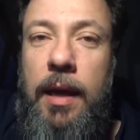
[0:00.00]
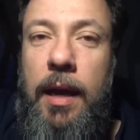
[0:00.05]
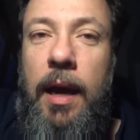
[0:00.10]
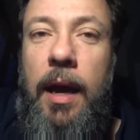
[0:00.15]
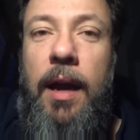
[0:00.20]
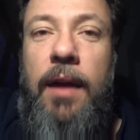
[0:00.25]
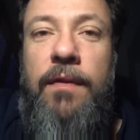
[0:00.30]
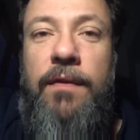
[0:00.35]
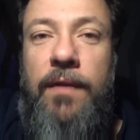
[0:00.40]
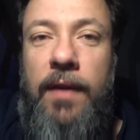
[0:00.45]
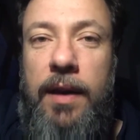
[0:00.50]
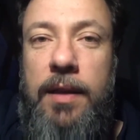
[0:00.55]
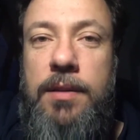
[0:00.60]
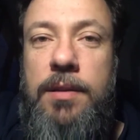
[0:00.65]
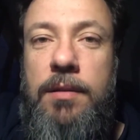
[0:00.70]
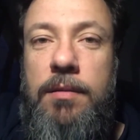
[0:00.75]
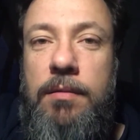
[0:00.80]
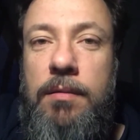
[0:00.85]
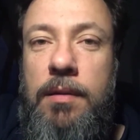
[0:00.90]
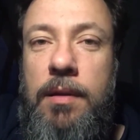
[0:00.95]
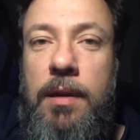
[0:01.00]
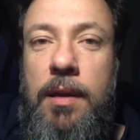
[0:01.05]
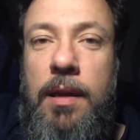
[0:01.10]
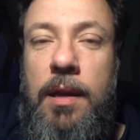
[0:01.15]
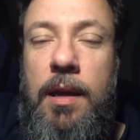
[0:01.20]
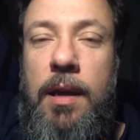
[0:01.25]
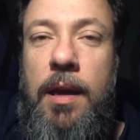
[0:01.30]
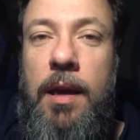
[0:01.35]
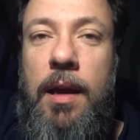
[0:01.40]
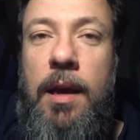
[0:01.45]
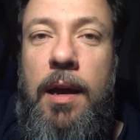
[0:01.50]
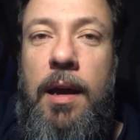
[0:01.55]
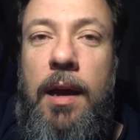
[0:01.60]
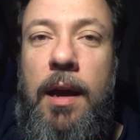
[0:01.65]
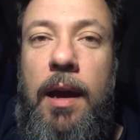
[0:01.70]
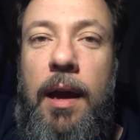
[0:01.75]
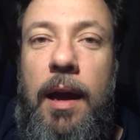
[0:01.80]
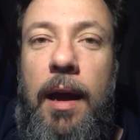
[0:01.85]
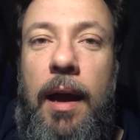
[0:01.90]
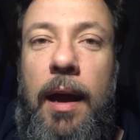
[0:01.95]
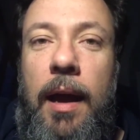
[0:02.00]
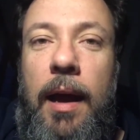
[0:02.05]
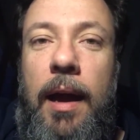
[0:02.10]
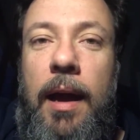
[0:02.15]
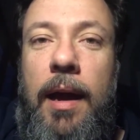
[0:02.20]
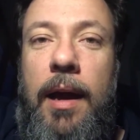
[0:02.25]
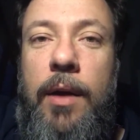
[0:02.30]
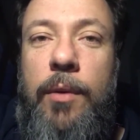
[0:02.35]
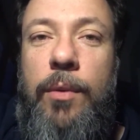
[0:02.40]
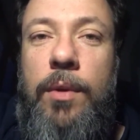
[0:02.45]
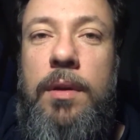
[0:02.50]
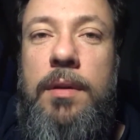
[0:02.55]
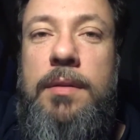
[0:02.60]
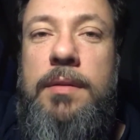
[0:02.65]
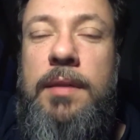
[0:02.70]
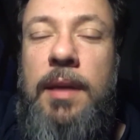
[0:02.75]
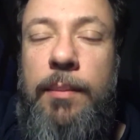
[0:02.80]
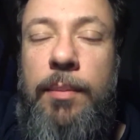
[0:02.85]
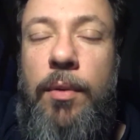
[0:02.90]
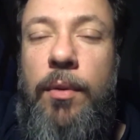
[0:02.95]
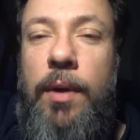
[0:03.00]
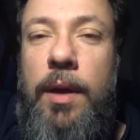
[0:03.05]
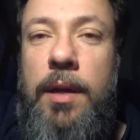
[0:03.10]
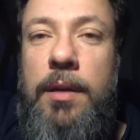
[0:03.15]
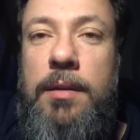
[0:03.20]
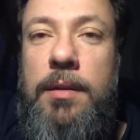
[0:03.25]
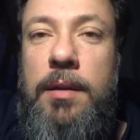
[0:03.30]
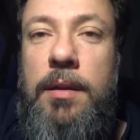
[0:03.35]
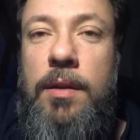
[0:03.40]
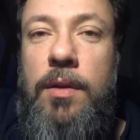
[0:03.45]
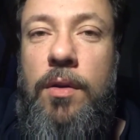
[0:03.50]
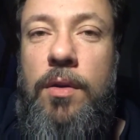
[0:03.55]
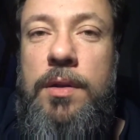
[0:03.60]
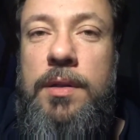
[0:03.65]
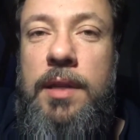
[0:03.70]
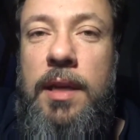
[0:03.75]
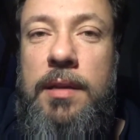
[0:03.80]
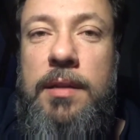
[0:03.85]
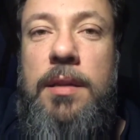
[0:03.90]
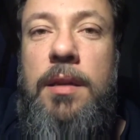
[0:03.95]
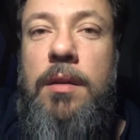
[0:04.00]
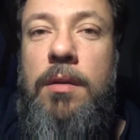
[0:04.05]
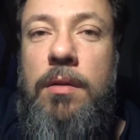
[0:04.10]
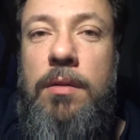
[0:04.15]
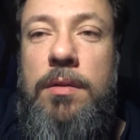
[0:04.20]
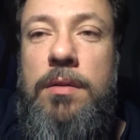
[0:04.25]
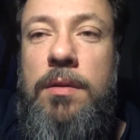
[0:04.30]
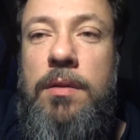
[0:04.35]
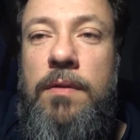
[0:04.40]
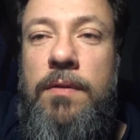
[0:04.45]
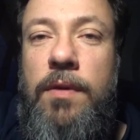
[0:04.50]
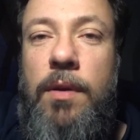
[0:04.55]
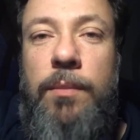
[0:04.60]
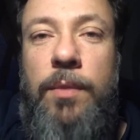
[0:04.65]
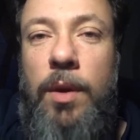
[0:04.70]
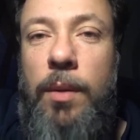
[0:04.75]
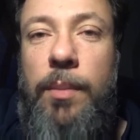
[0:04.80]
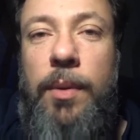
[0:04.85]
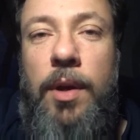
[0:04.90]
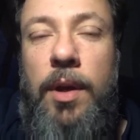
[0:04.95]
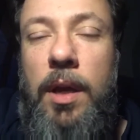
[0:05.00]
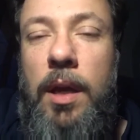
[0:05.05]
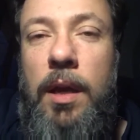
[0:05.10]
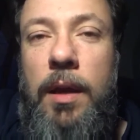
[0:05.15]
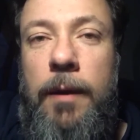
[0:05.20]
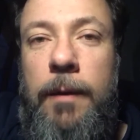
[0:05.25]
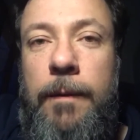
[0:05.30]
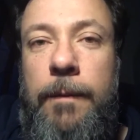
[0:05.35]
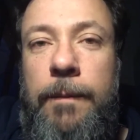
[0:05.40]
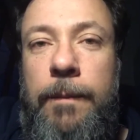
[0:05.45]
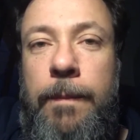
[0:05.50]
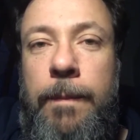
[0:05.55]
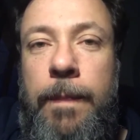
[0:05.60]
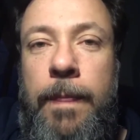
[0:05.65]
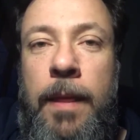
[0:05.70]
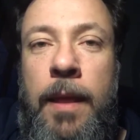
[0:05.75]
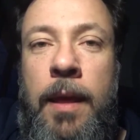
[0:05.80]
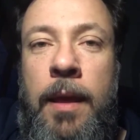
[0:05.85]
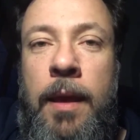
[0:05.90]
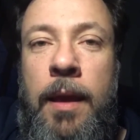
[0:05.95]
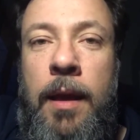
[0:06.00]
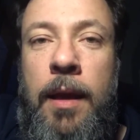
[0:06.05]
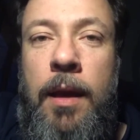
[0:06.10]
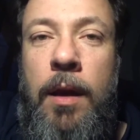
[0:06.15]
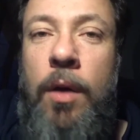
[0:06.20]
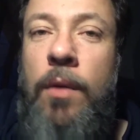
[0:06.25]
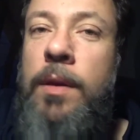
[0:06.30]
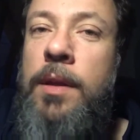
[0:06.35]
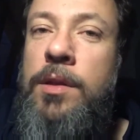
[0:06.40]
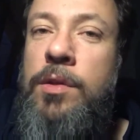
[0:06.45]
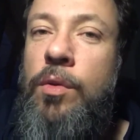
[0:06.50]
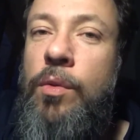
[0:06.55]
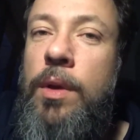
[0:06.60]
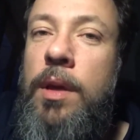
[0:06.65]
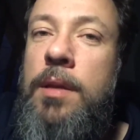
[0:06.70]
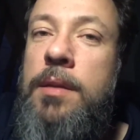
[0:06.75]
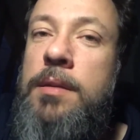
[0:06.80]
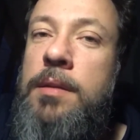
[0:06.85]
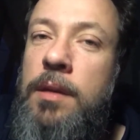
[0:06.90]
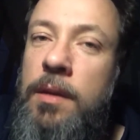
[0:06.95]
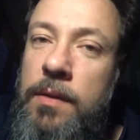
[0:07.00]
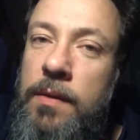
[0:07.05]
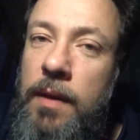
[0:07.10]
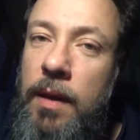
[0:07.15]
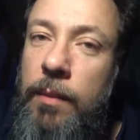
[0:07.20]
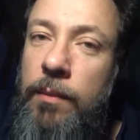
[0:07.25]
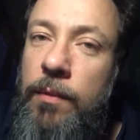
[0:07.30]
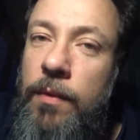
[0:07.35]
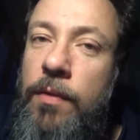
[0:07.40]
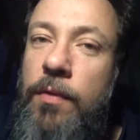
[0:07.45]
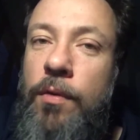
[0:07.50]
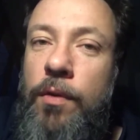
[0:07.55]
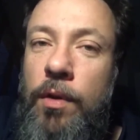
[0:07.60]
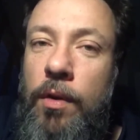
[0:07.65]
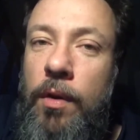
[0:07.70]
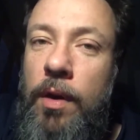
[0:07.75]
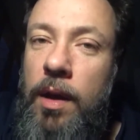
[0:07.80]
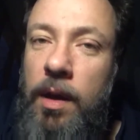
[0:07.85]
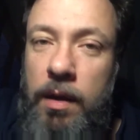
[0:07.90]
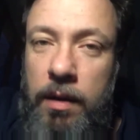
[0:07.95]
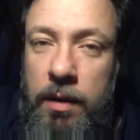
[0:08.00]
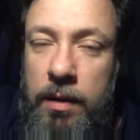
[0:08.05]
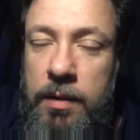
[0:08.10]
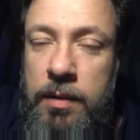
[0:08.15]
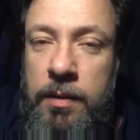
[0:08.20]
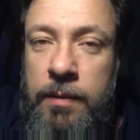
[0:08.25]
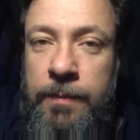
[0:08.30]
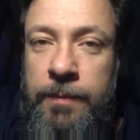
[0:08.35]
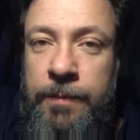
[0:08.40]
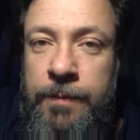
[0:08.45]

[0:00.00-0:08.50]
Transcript: I find you, I will separate your testicles from your body, only to reinsert them through your ears.